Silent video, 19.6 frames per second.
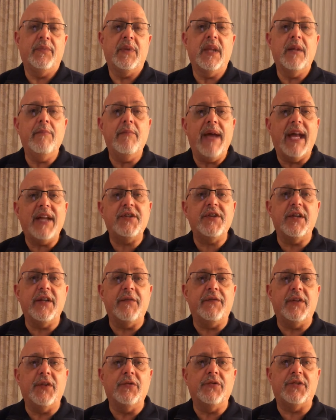Imagine
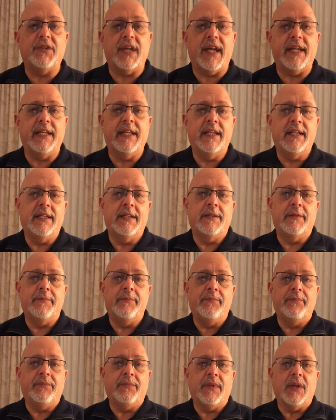if you said,
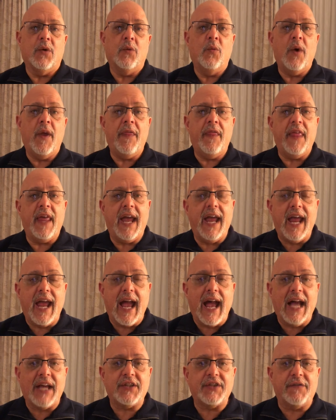when they
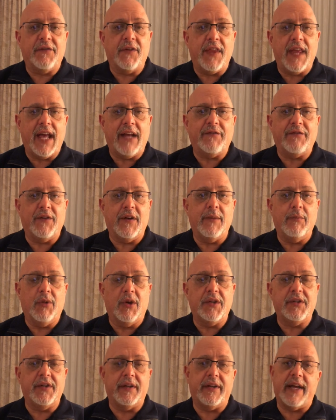asked for that free
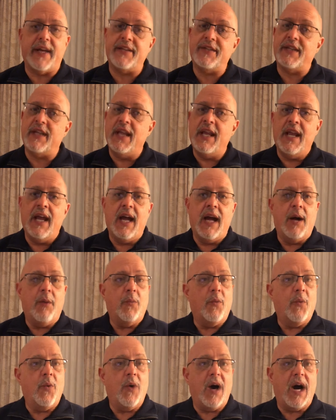merchandise,
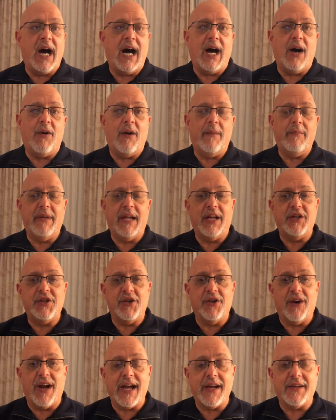wow, I'm not
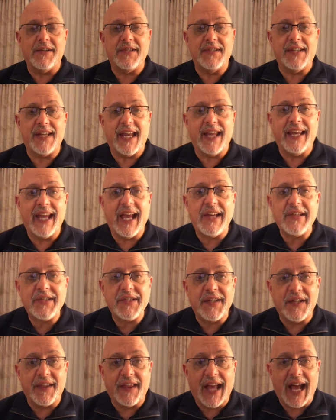sure I could say yes
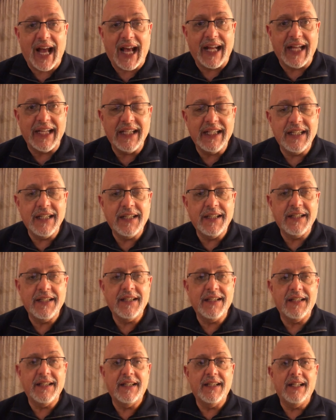to that.
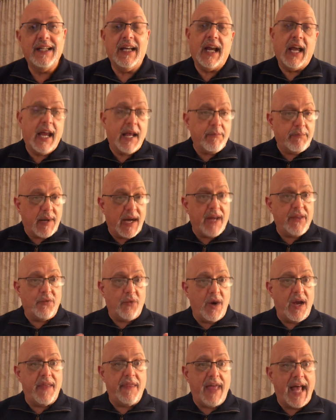And by the
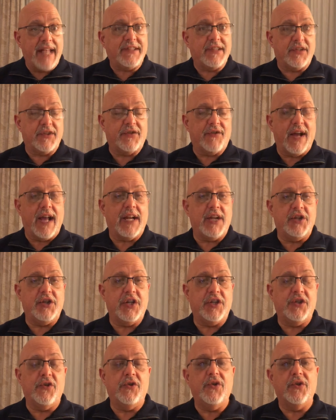way, that's a
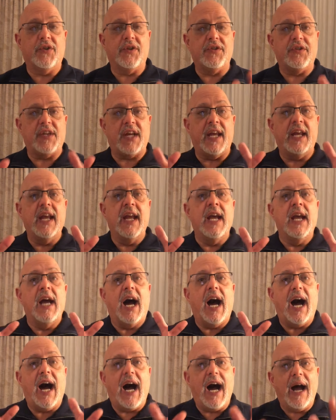strategy too. You could say,
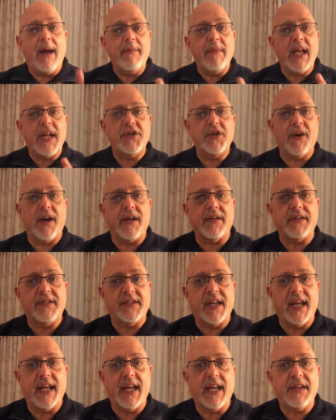I'm not sure I could
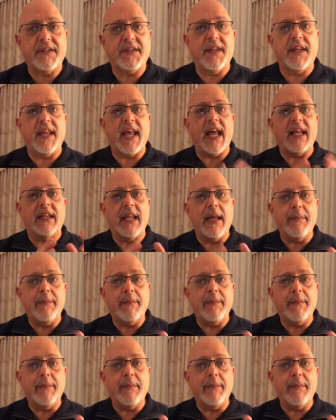say yes to that.